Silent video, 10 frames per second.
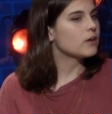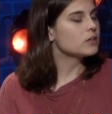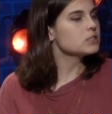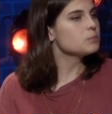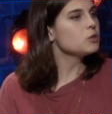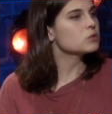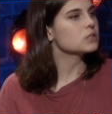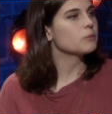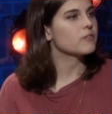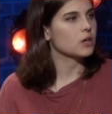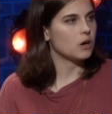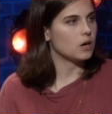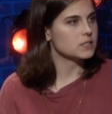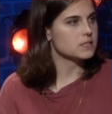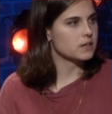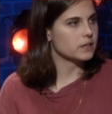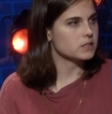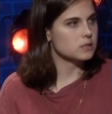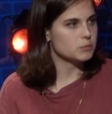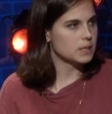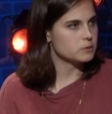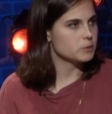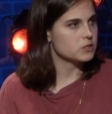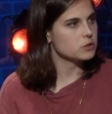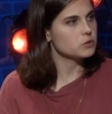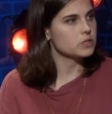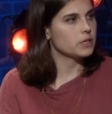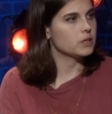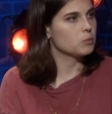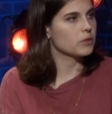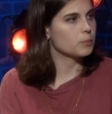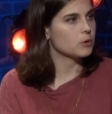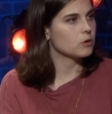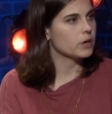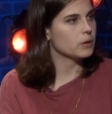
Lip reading: us about some of the costs that can sometimes be associated with the program?